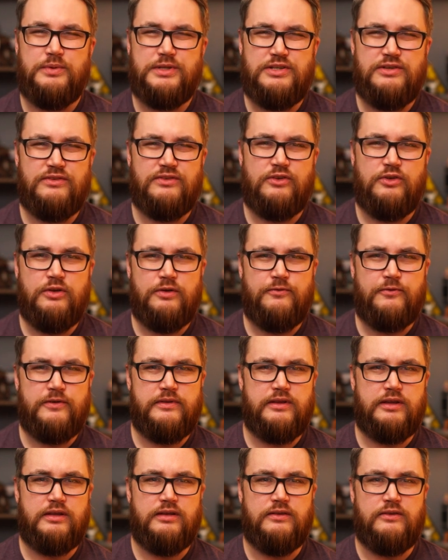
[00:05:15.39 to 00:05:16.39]
which is good
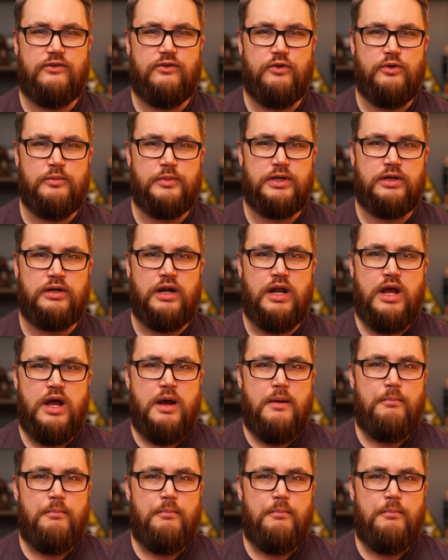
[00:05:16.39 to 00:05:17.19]
for the consumer,